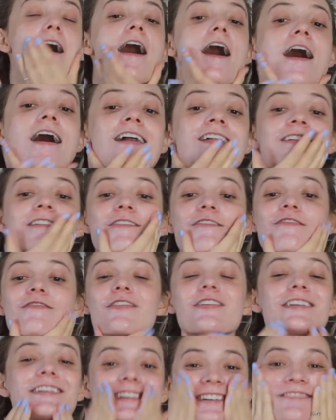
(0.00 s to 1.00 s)
All
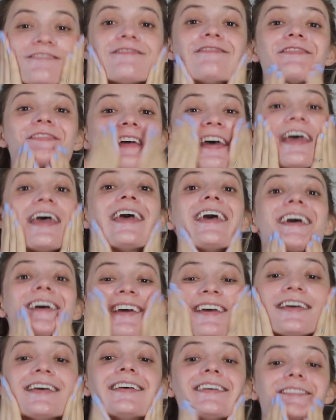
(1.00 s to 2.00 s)
over your
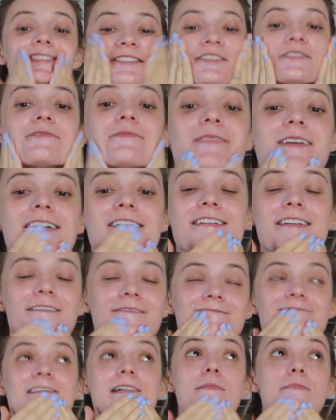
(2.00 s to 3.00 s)
face, you wanna
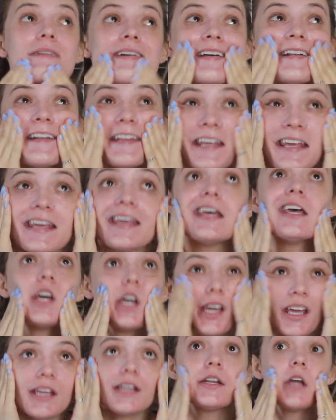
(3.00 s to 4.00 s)
rub it
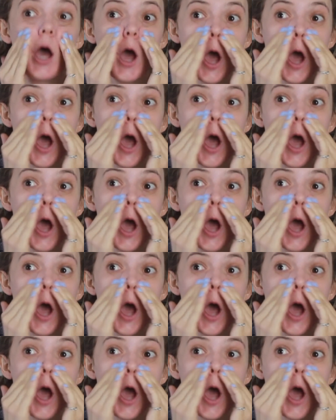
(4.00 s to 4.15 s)
in.